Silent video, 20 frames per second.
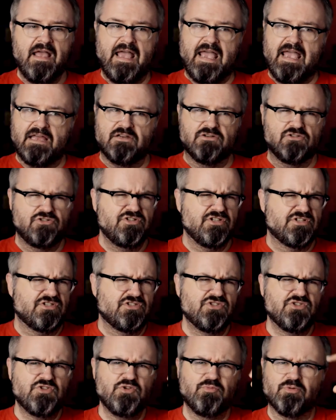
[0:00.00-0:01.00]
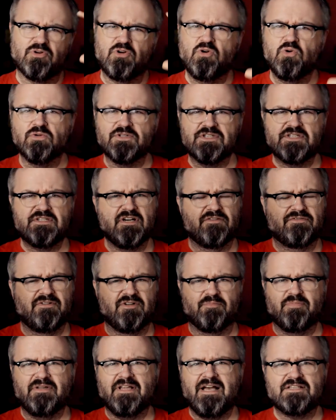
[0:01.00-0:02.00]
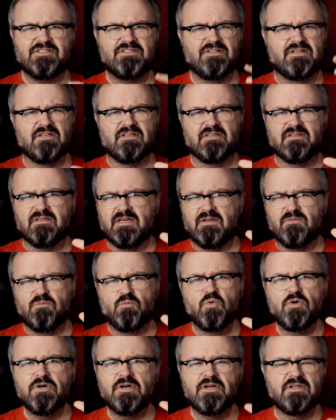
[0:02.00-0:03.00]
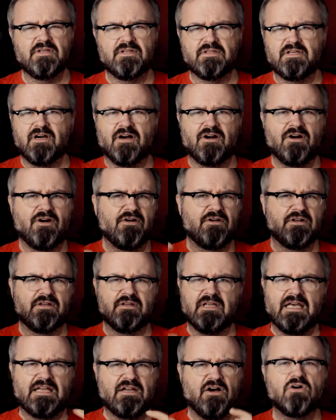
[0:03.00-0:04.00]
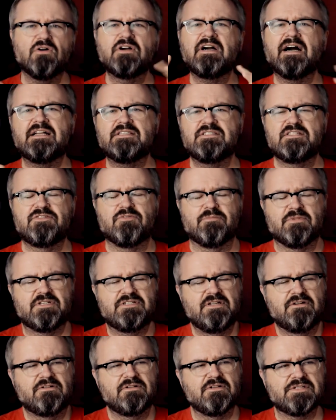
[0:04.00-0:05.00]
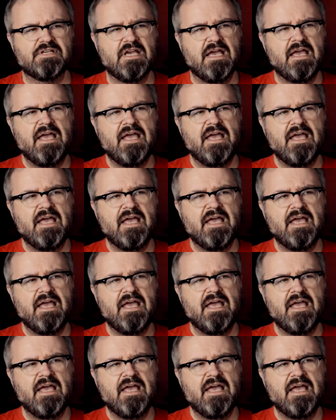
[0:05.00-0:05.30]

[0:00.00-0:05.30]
and just super cool stuff out of plastic and, and wood and card and, and all kinds of different materials.